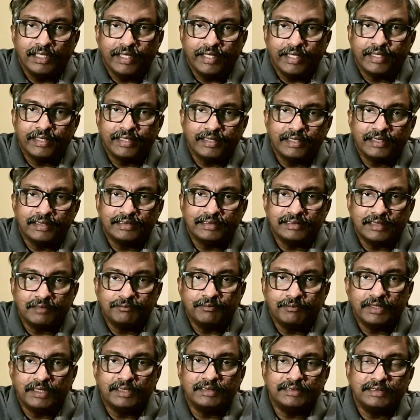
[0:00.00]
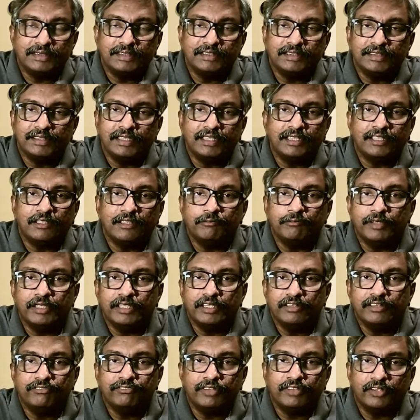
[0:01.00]
And there are some things here that I
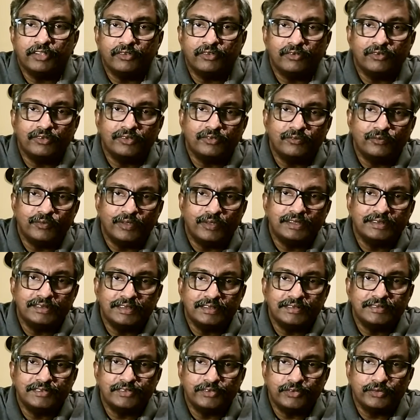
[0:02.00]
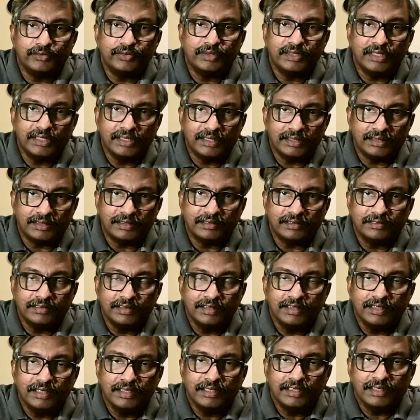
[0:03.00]
believe the Lord wants us to hear
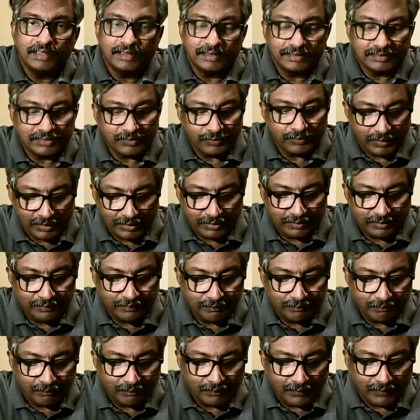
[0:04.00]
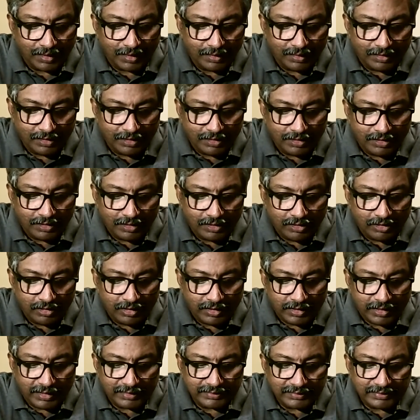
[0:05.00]
this week.
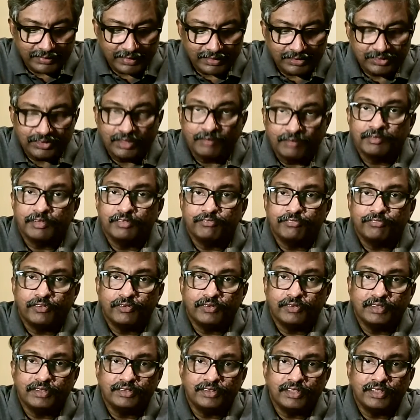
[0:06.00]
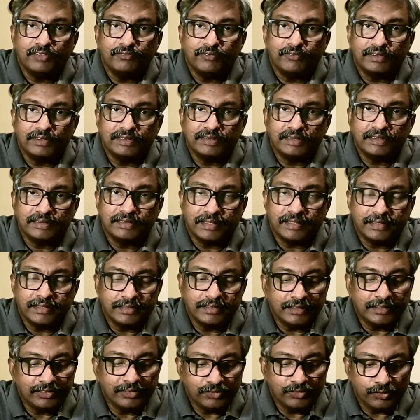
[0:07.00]
Isaiah chapter 43, verses
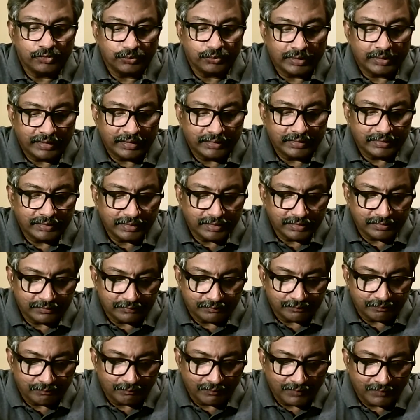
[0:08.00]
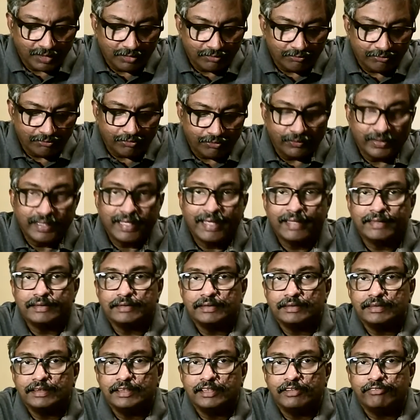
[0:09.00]
18 to 19.
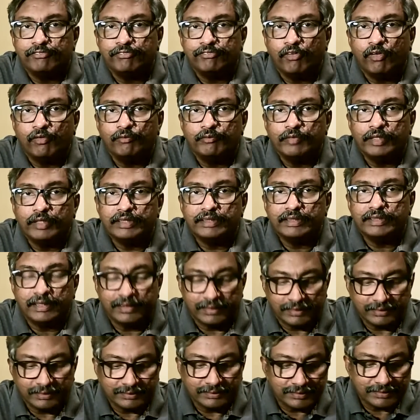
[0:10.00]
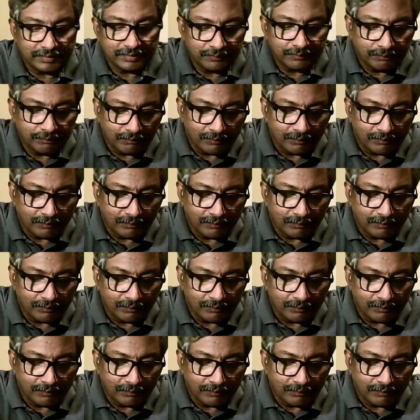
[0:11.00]
Forget the former things.